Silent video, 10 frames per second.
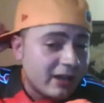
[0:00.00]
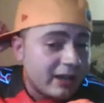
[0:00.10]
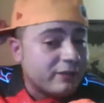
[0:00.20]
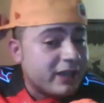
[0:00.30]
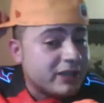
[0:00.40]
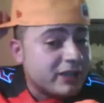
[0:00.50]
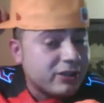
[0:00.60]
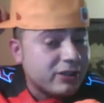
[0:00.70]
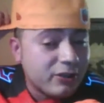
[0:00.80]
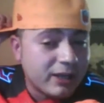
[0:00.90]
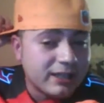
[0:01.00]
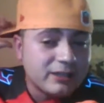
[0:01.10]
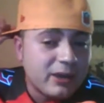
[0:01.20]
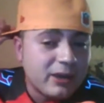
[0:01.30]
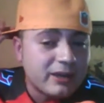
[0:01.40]
I love that trailer. You know what I liked
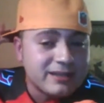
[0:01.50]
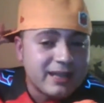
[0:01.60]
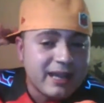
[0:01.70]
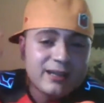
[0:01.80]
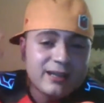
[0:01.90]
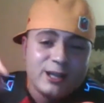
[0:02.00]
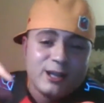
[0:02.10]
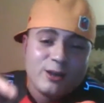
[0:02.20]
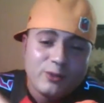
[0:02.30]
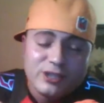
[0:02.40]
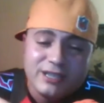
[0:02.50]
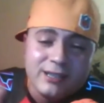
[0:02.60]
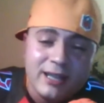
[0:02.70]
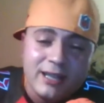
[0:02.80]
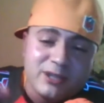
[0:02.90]
about it is that when she
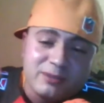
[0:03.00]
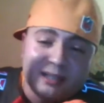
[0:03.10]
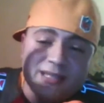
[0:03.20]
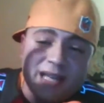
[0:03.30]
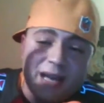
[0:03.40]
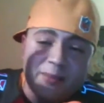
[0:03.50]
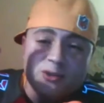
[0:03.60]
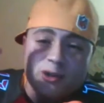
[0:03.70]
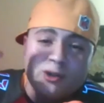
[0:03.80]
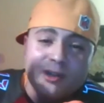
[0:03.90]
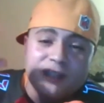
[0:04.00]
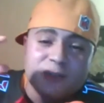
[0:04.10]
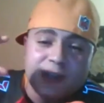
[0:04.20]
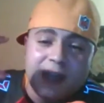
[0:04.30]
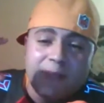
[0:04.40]
climbs up to the top, it's sort
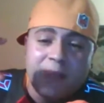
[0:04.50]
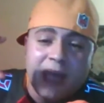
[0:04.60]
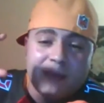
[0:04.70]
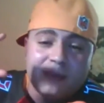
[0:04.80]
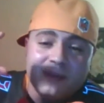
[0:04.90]
of that map.